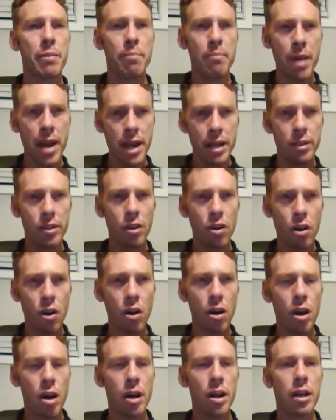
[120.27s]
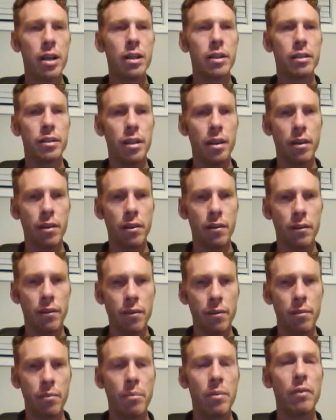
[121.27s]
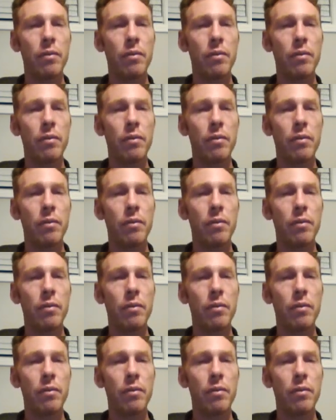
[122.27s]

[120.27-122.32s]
base cause of